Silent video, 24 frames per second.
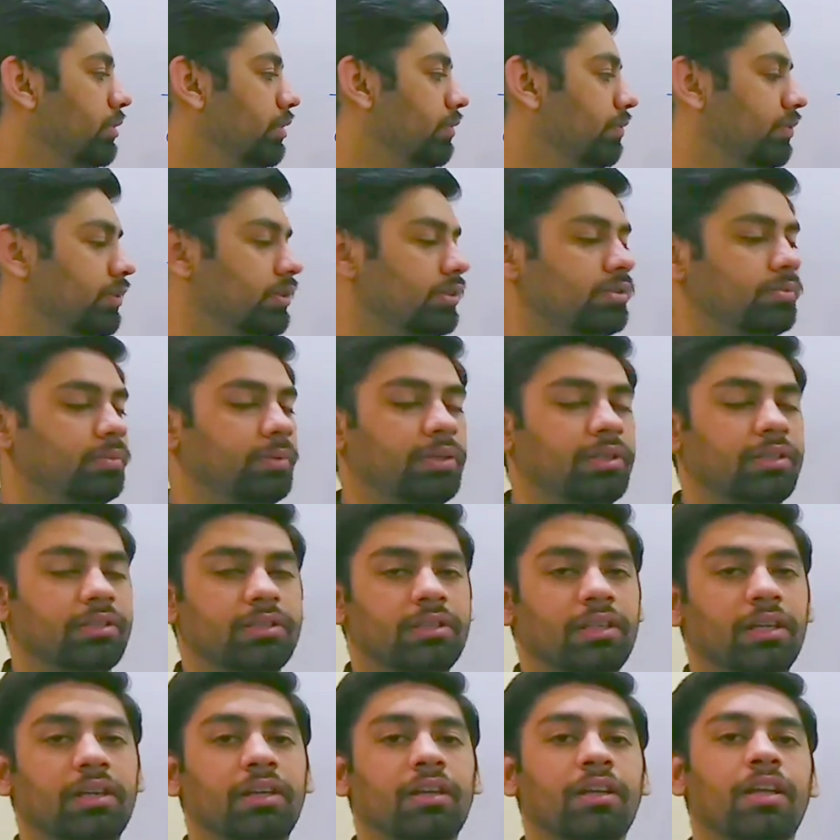The first one is
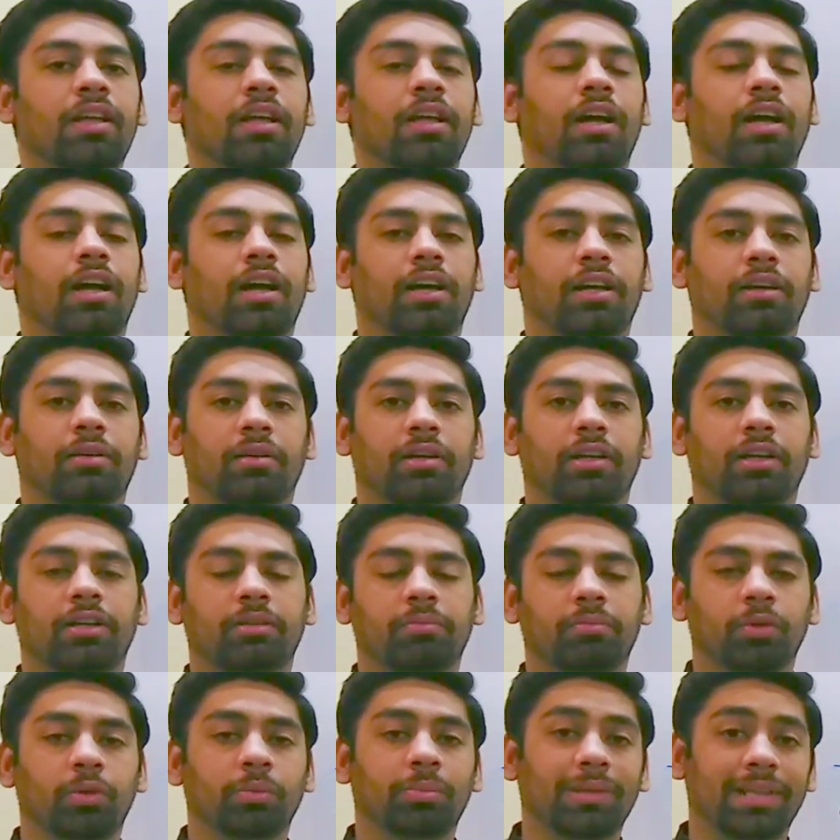the
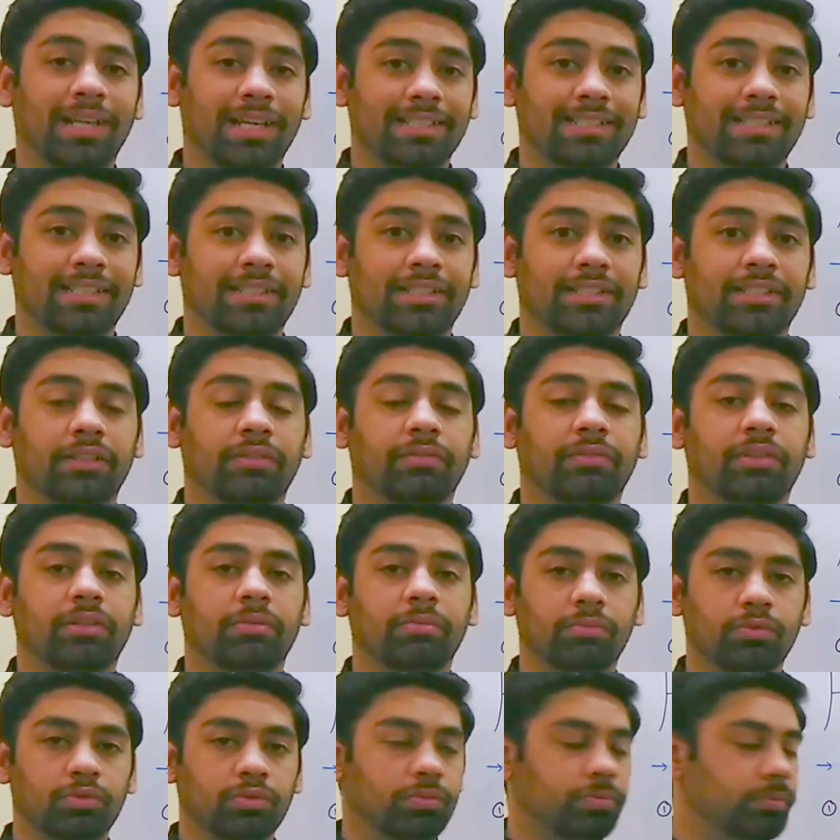mobilization with
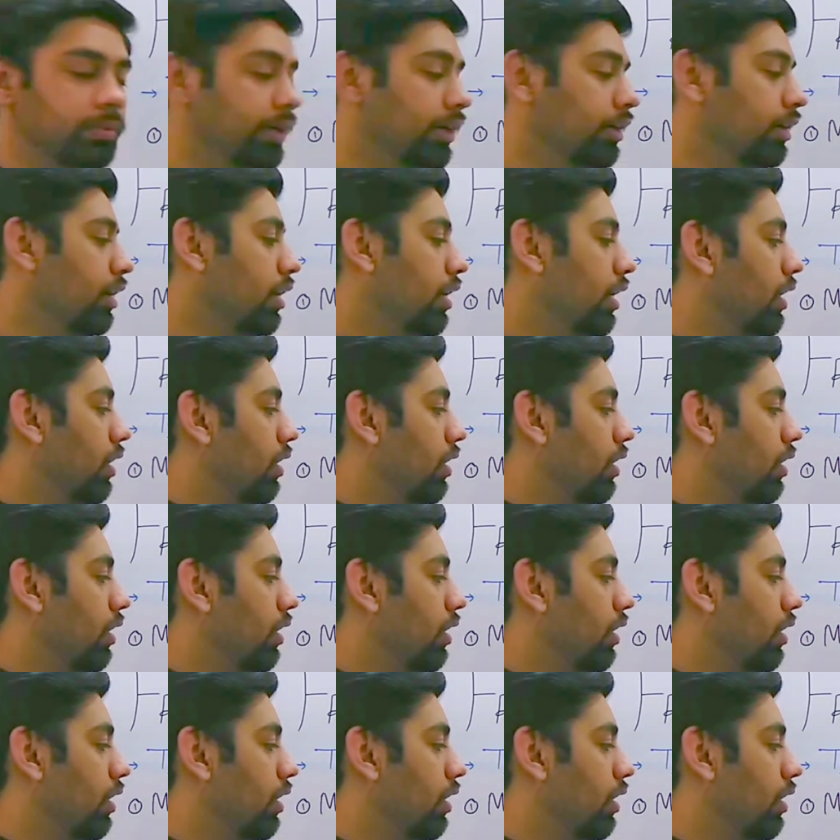movement,